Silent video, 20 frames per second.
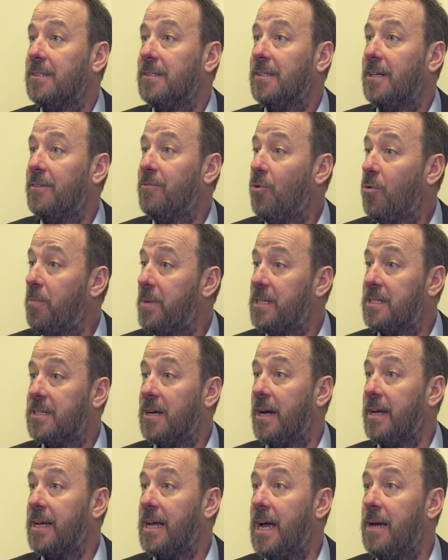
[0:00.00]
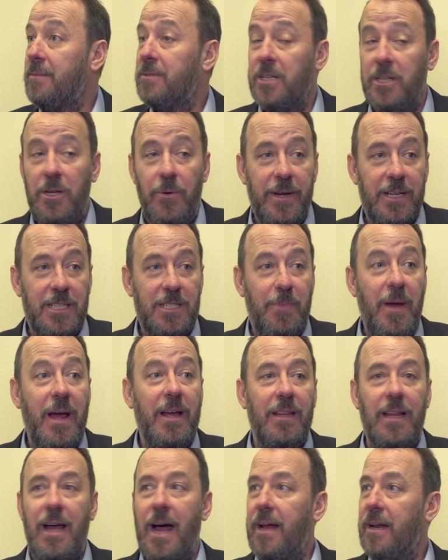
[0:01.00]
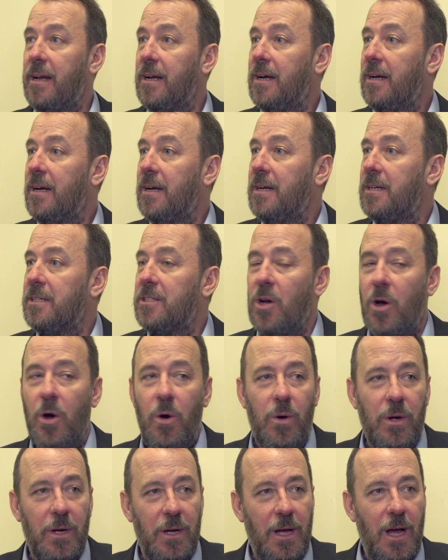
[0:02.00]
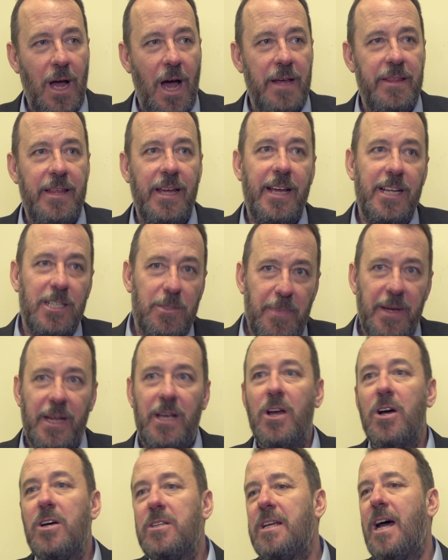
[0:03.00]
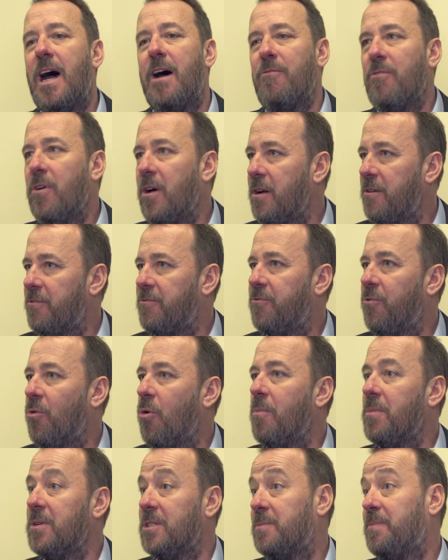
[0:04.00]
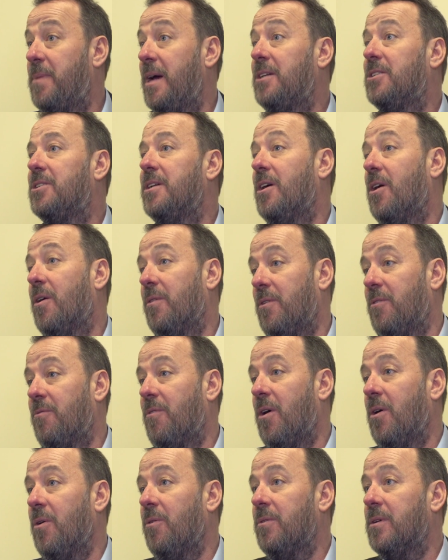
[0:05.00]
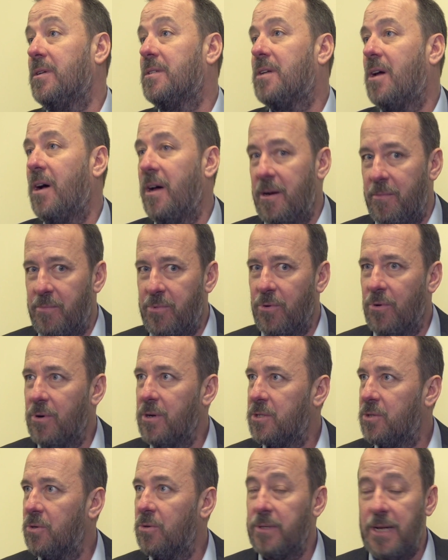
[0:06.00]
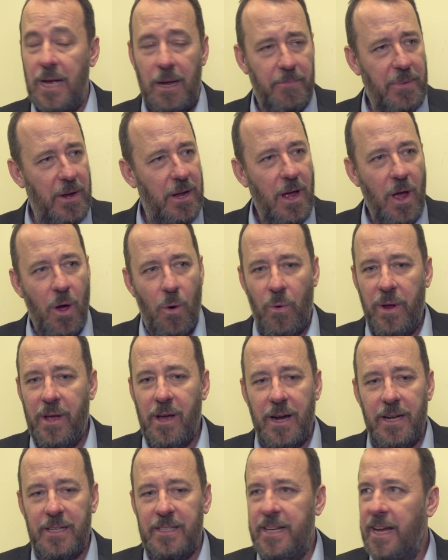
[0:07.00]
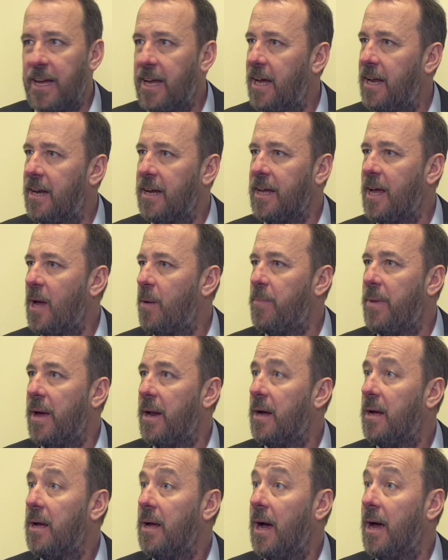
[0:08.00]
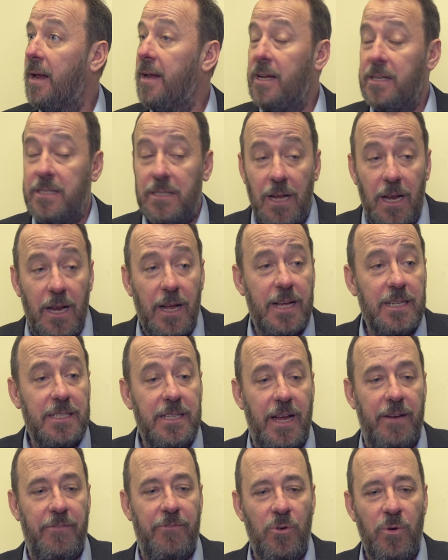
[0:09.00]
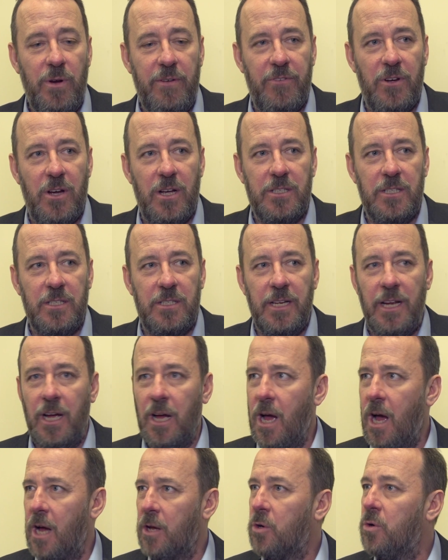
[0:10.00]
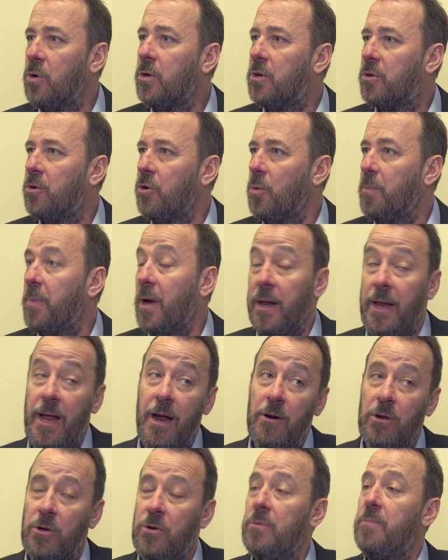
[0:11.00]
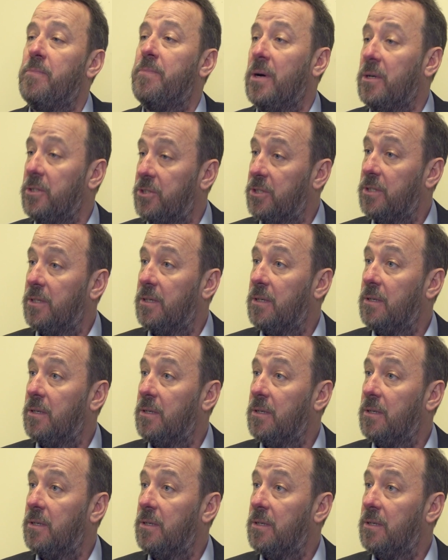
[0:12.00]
And you expect that. So I think it's because our run of form, especially on the road, has kind of brought us all down. But we got to dig in and get better. And this, like I said, through adversity, a good group, and they're a good bunch,